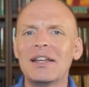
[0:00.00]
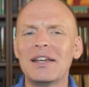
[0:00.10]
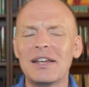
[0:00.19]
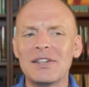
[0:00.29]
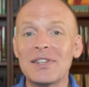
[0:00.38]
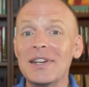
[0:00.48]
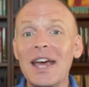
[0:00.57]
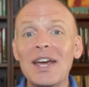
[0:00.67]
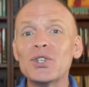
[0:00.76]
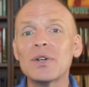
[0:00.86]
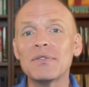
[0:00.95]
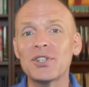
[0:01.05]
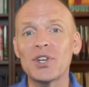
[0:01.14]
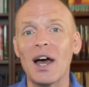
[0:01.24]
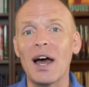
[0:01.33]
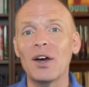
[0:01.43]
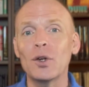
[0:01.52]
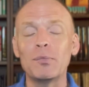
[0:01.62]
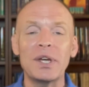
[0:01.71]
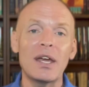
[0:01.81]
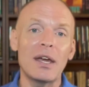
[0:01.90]
Is the nature of the child
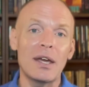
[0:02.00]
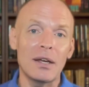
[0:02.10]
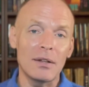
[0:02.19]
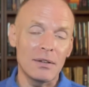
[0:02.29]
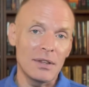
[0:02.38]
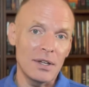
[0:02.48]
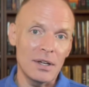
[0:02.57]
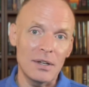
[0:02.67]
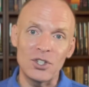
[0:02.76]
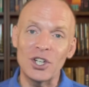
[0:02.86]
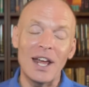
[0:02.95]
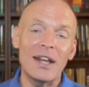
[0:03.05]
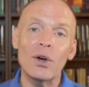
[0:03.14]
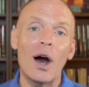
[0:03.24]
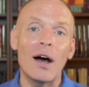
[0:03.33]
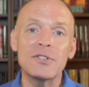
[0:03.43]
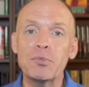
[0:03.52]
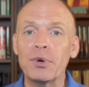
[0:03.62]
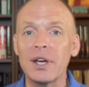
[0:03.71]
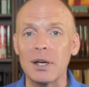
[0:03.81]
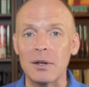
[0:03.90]
being the genetic
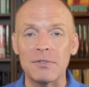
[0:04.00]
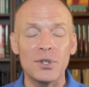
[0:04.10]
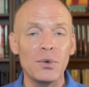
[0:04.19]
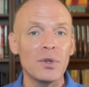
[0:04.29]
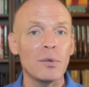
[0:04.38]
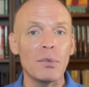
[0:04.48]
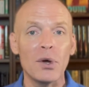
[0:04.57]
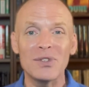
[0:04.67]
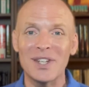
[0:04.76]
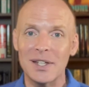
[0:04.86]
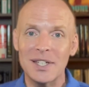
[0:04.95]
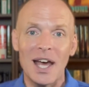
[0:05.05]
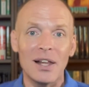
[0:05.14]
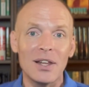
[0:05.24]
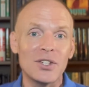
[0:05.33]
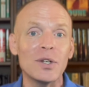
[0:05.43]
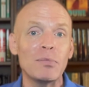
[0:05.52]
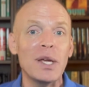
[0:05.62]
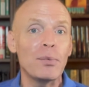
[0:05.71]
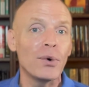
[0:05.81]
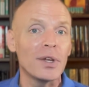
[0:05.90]
offspring of two of the most intelligent
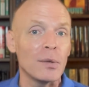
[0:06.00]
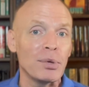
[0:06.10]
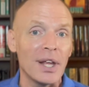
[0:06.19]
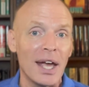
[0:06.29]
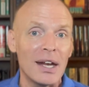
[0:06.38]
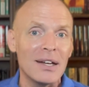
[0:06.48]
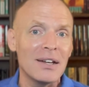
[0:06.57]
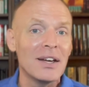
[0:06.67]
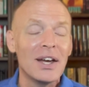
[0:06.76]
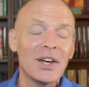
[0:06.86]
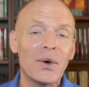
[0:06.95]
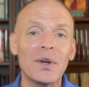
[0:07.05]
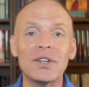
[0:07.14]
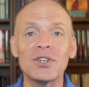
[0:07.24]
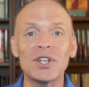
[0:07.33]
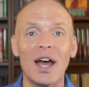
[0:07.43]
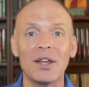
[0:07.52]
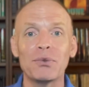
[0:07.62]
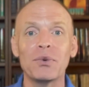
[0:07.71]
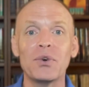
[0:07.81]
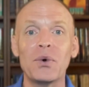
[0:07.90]
people on the planet going to shine
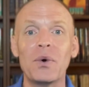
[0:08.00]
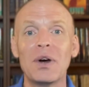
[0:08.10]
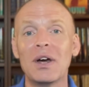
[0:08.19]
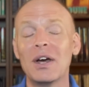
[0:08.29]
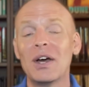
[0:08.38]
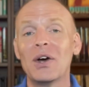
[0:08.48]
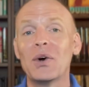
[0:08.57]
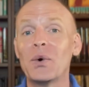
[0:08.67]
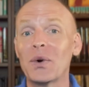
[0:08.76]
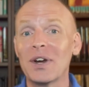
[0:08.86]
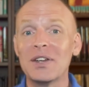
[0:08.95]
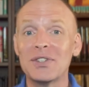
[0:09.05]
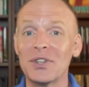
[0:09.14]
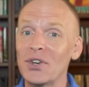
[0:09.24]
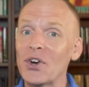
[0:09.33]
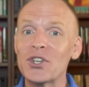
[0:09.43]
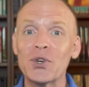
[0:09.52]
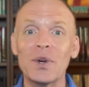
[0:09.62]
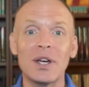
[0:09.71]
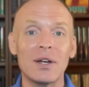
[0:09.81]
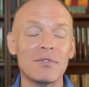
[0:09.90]
through? Or is the
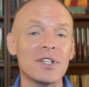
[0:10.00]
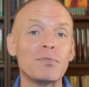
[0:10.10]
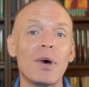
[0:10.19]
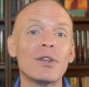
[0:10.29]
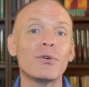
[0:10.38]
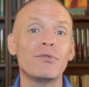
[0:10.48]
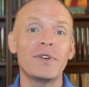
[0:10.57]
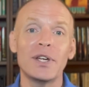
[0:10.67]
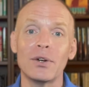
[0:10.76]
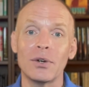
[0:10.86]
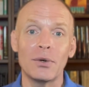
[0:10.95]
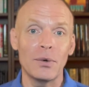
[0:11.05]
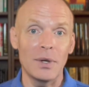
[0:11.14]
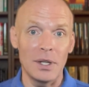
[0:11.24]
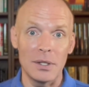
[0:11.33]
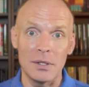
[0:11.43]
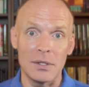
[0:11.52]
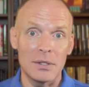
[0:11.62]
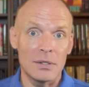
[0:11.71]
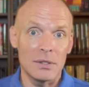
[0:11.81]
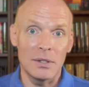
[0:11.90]
nurturing of this mother figure who
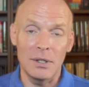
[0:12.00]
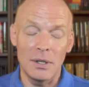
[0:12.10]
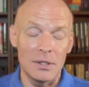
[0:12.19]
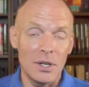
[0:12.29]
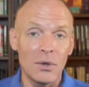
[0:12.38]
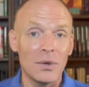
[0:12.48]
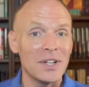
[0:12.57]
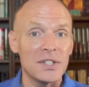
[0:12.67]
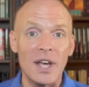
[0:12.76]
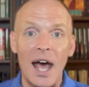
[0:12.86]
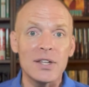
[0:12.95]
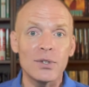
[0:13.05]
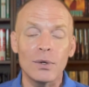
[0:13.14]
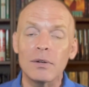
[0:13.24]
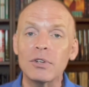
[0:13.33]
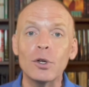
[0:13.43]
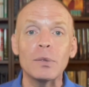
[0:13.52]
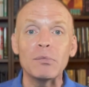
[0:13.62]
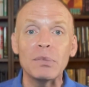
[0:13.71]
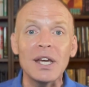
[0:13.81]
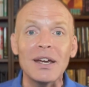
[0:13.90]
is a total disaster of a human
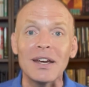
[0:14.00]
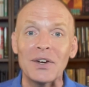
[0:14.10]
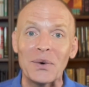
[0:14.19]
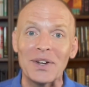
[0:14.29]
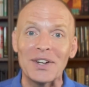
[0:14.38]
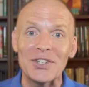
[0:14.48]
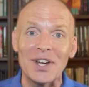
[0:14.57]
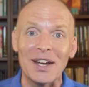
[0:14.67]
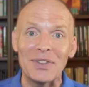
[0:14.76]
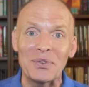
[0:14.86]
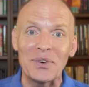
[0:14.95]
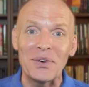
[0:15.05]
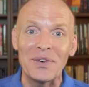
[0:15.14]
being going to shine through?